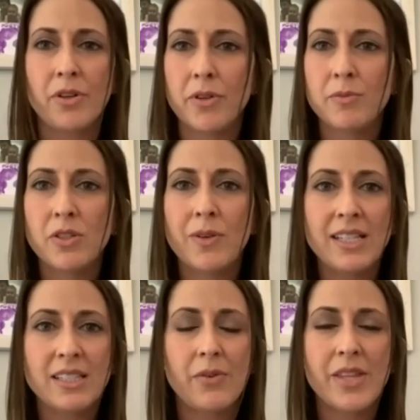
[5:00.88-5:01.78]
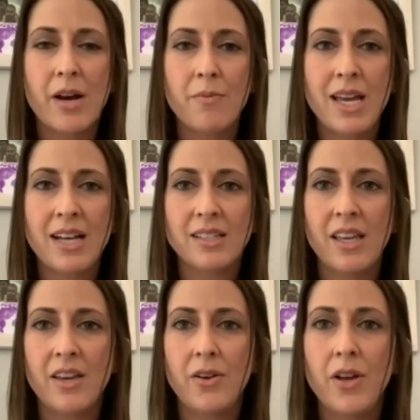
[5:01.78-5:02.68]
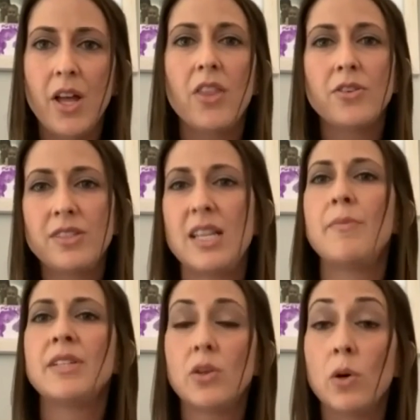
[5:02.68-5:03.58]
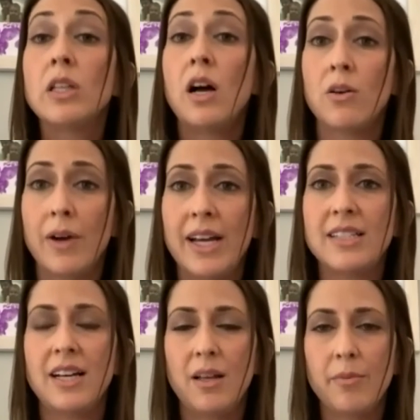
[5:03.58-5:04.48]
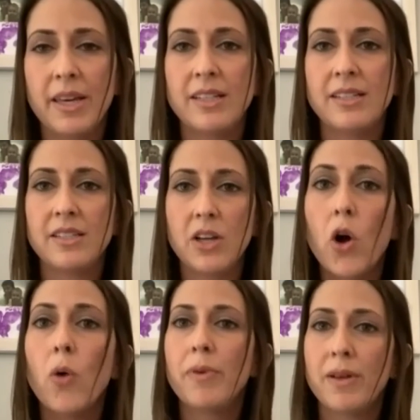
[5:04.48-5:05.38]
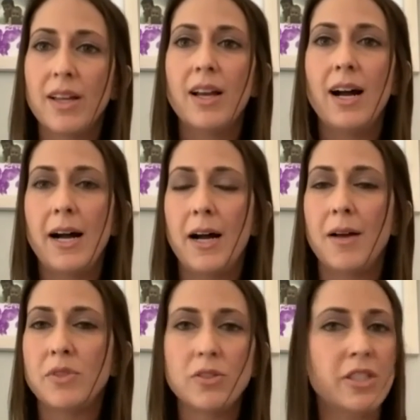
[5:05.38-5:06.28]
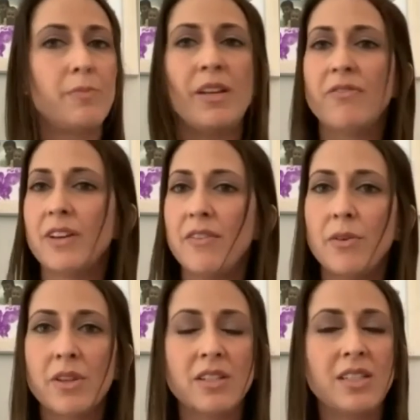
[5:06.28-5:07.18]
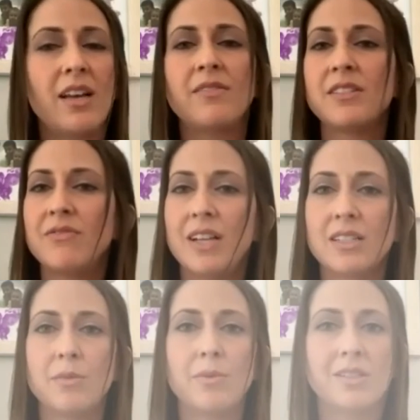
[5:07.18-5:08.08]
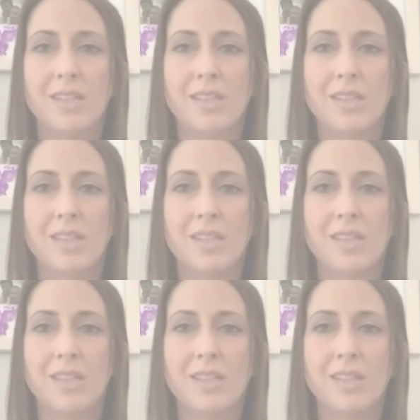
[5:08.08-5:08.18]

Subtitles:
room so nicely without me asking you. Those statements go a long way to help kids cope. So just being forgiving with ourselves and flexible is the